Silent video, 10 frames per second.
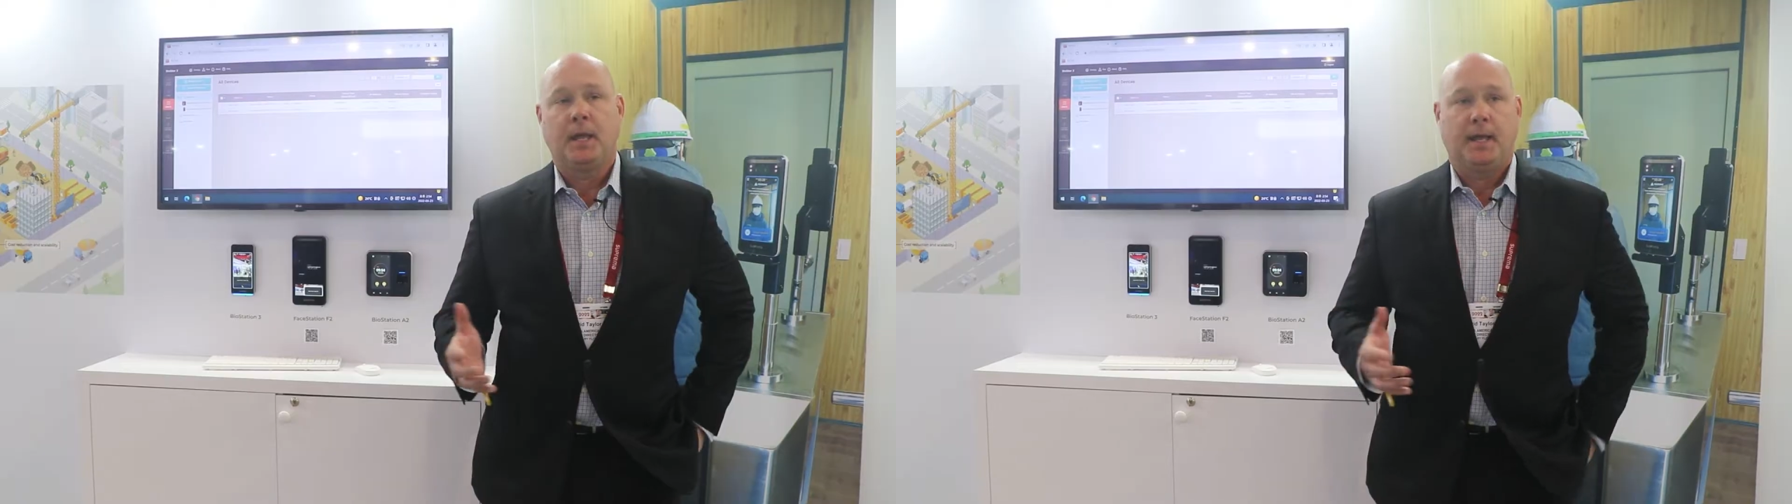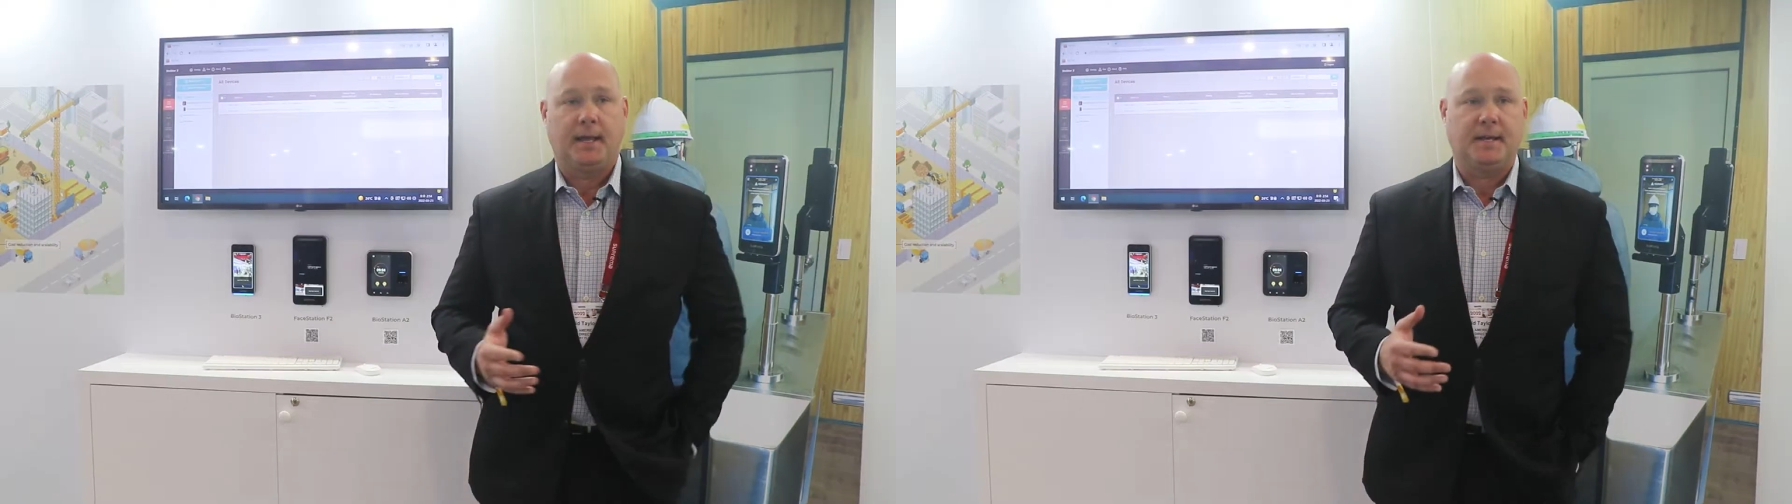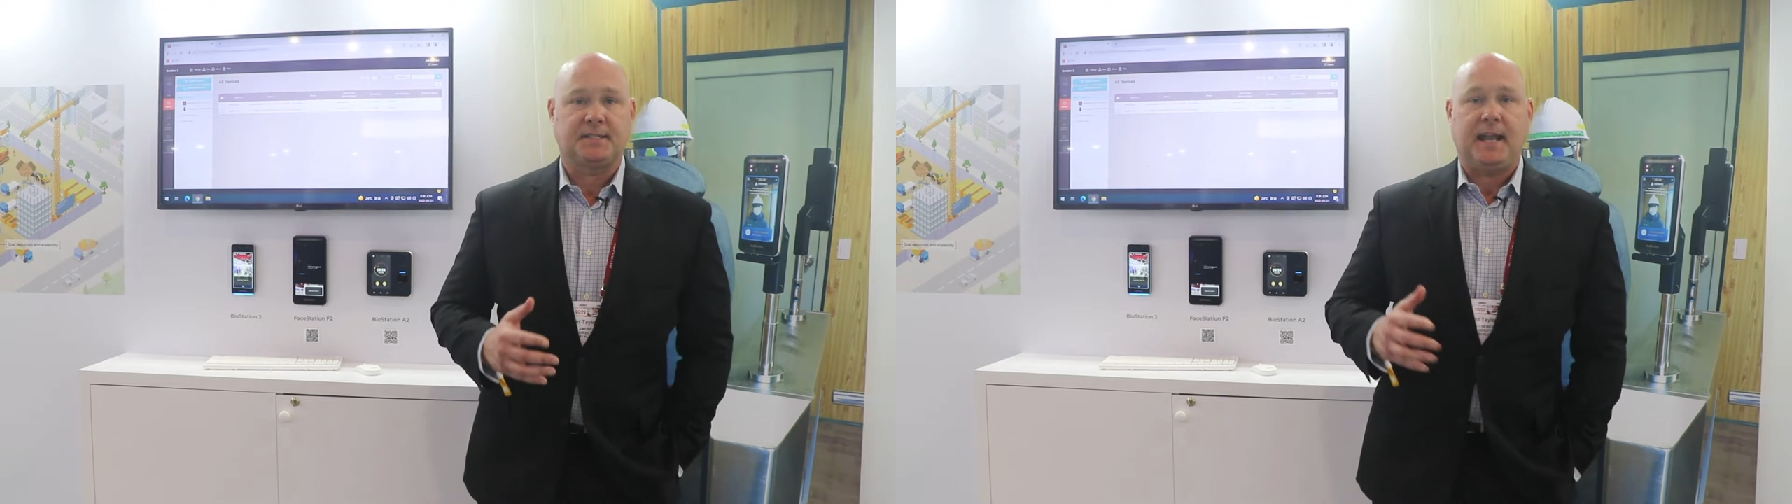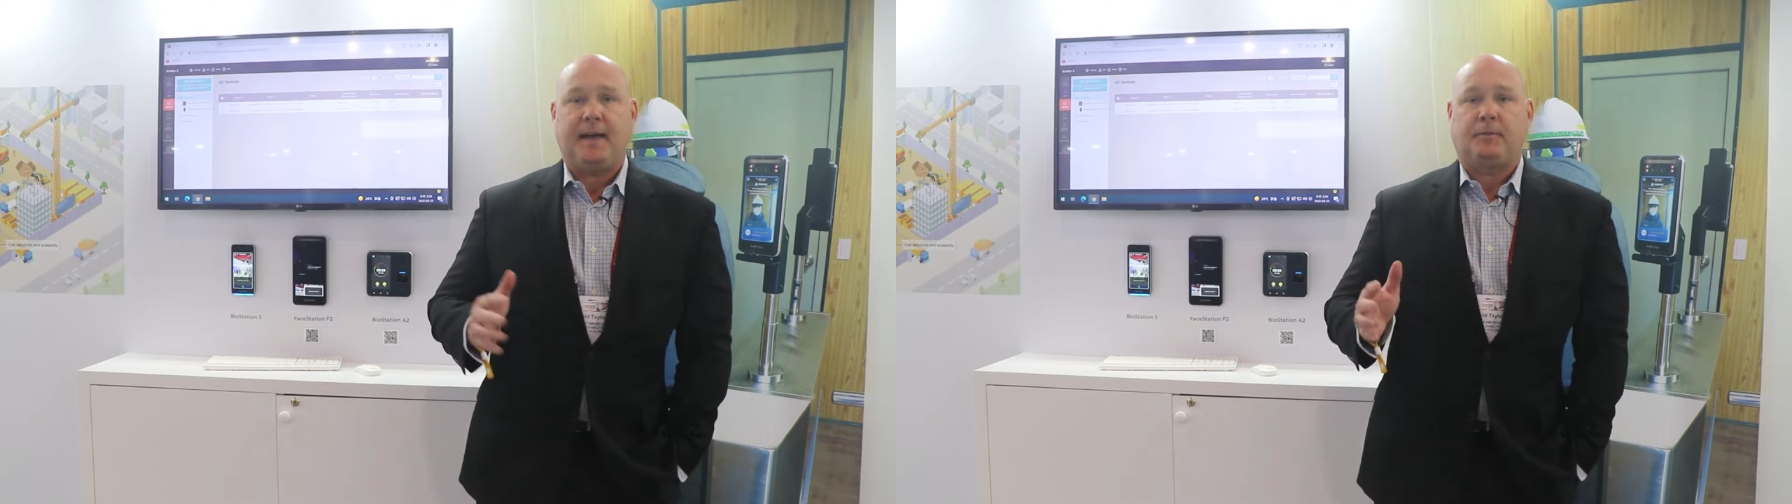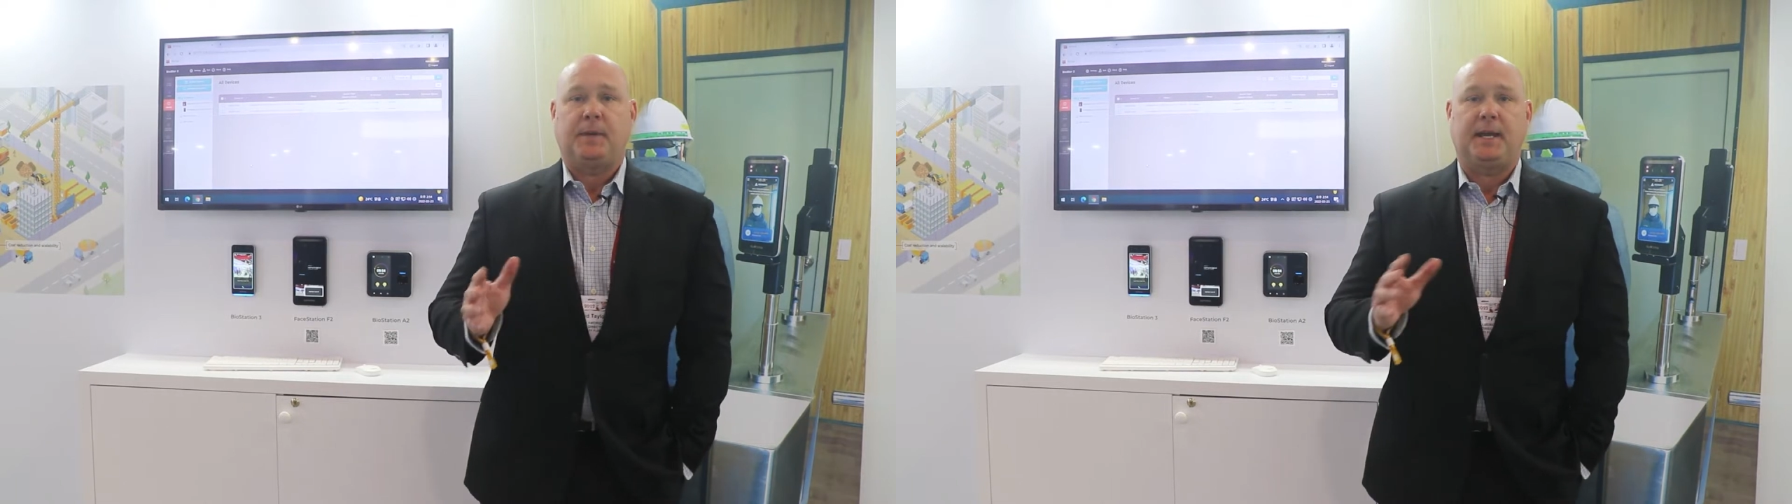It doesn't
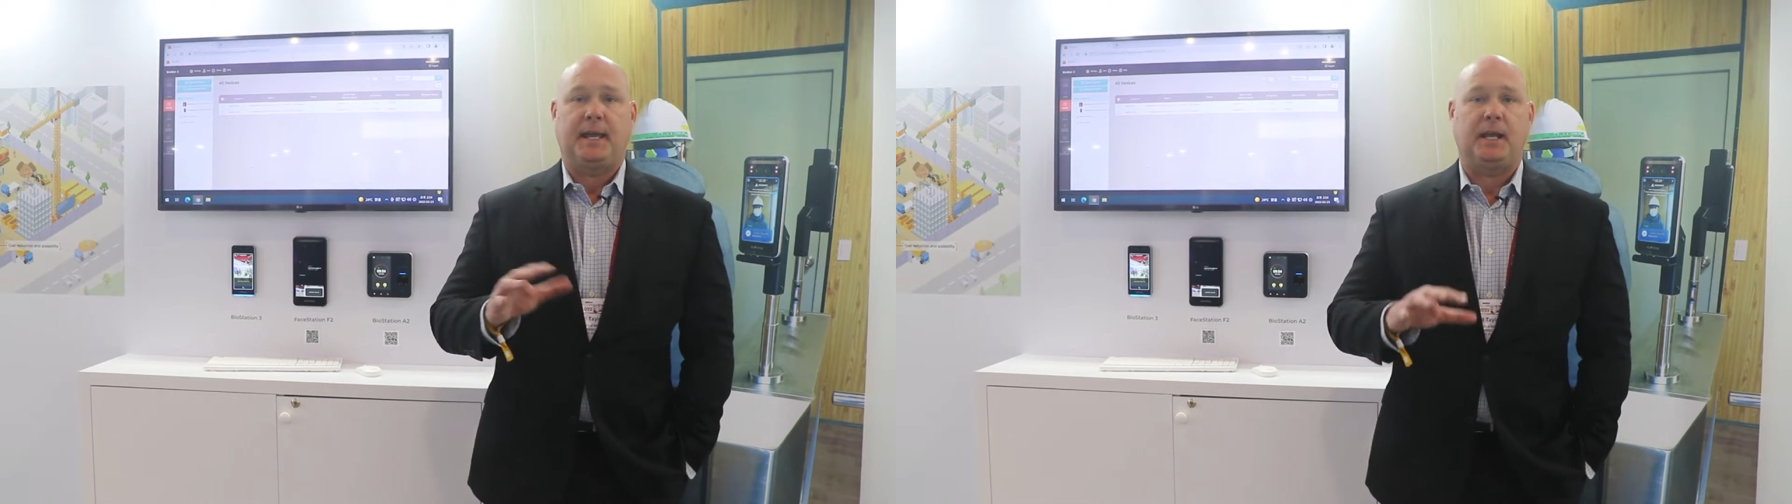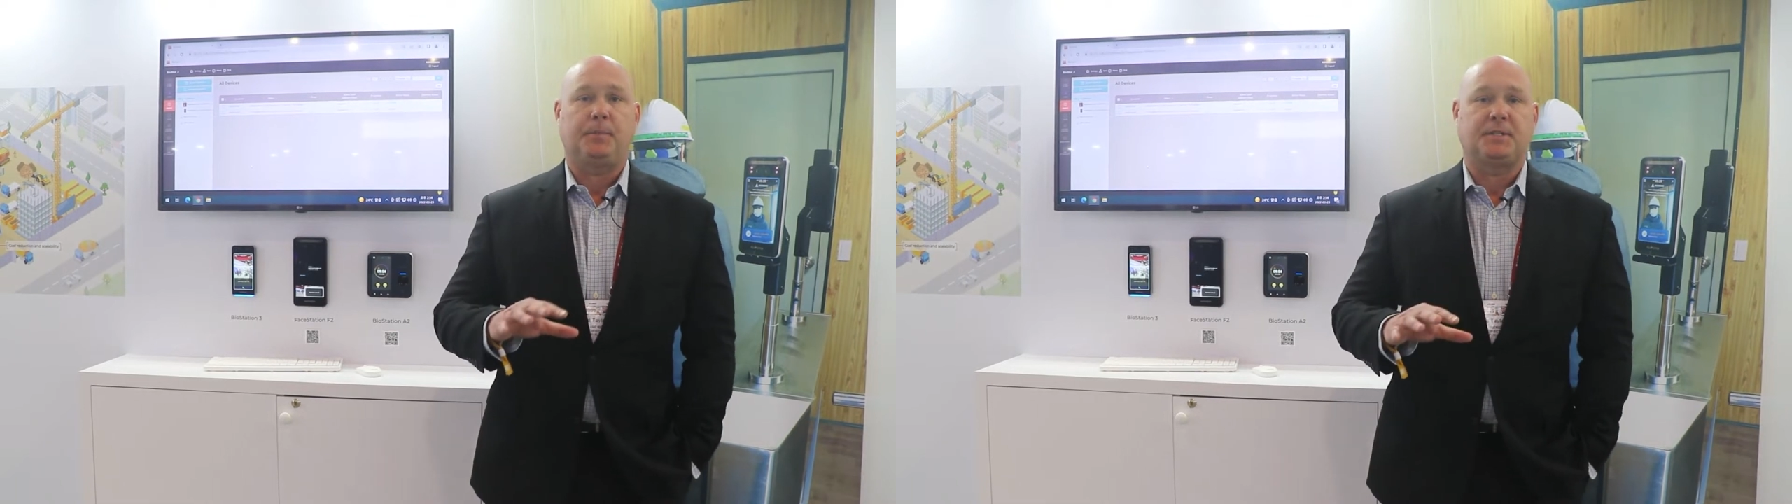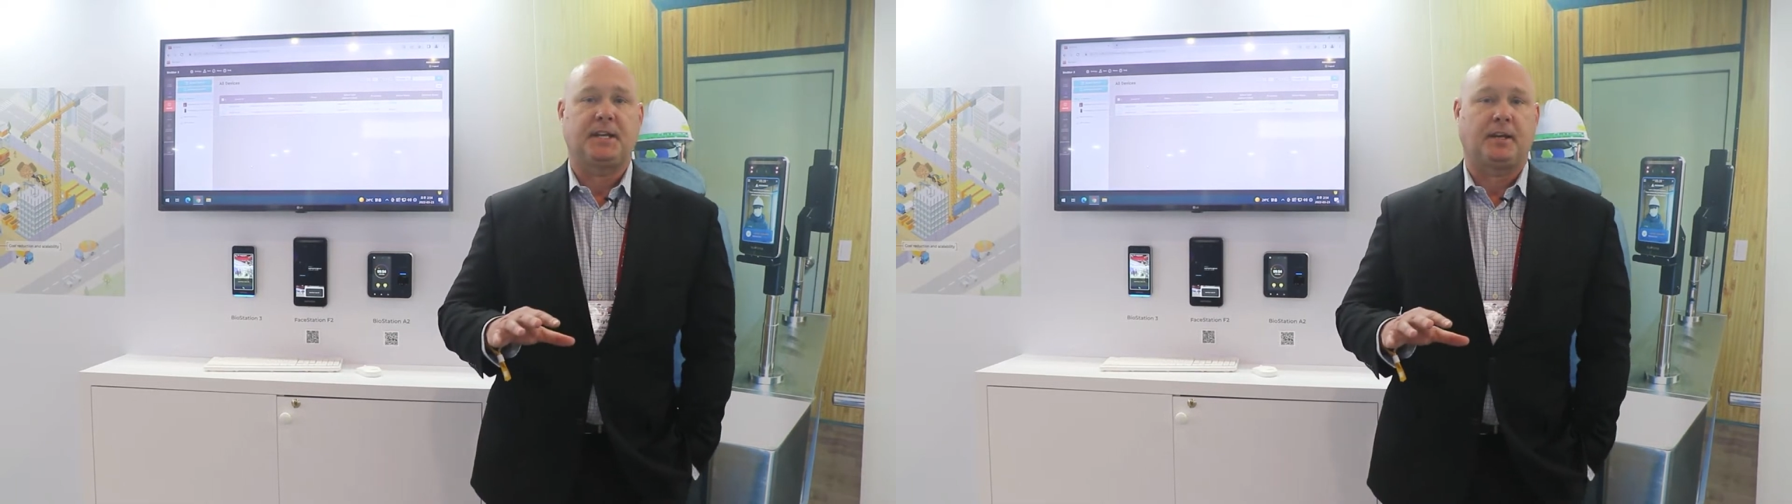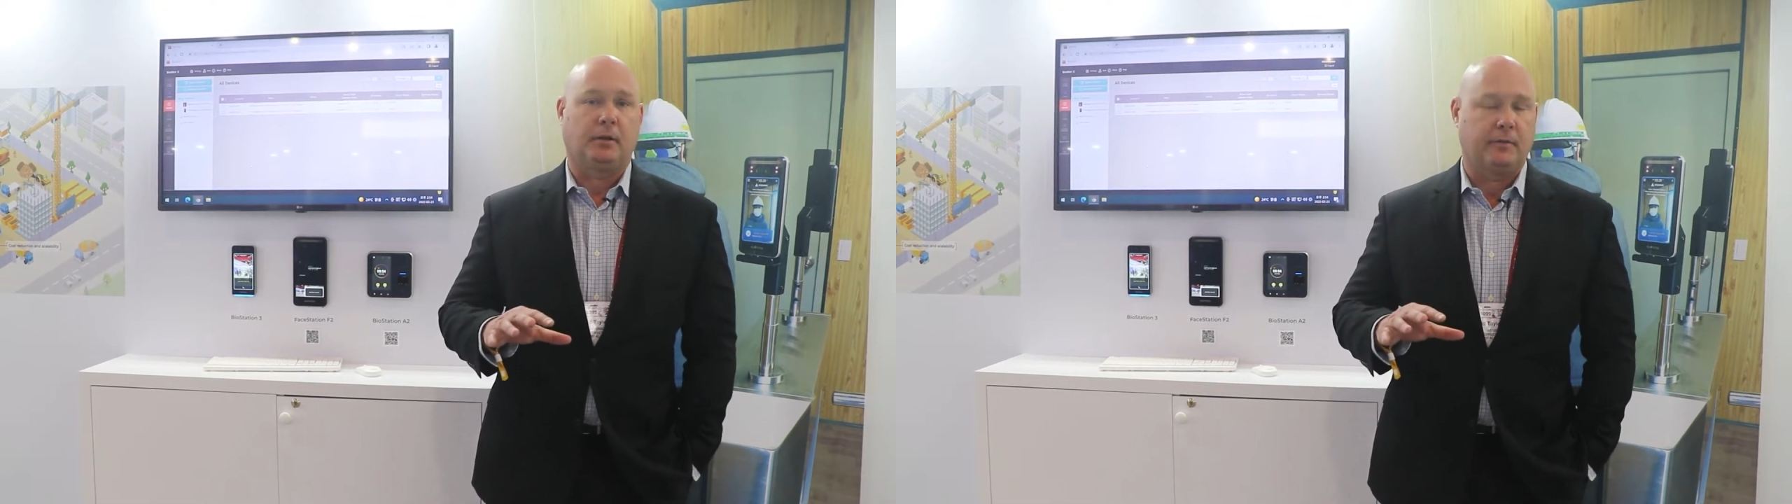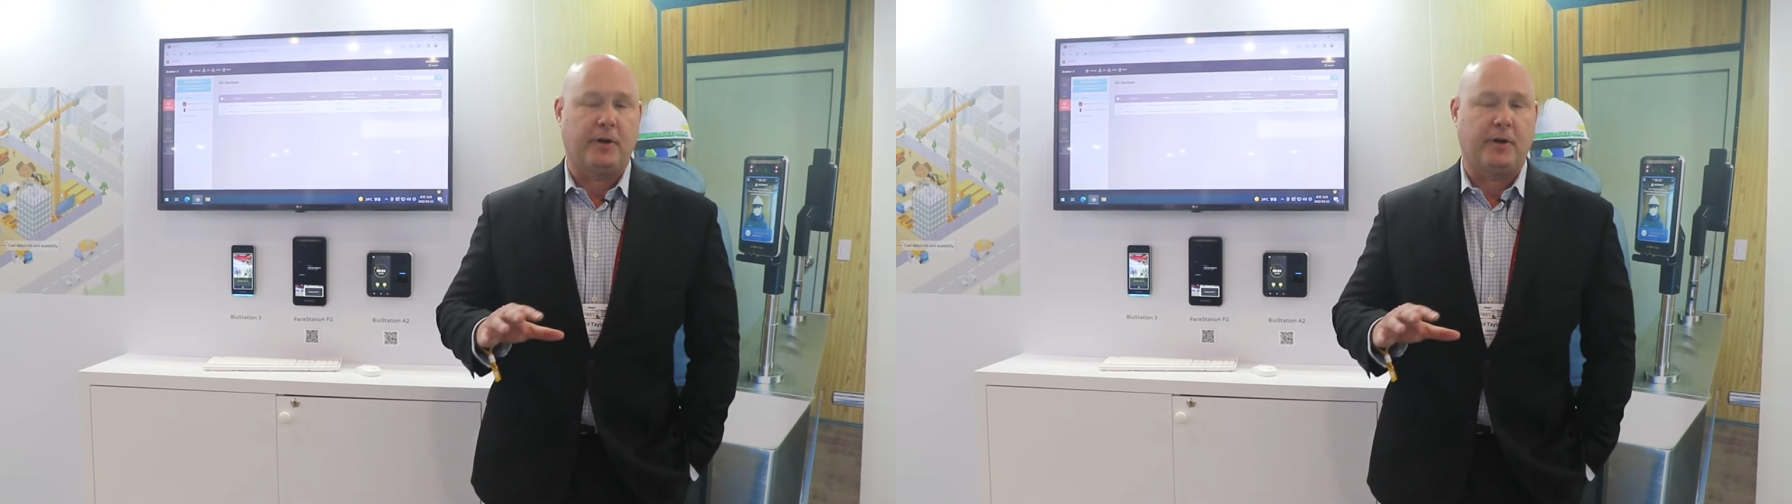have to be any particular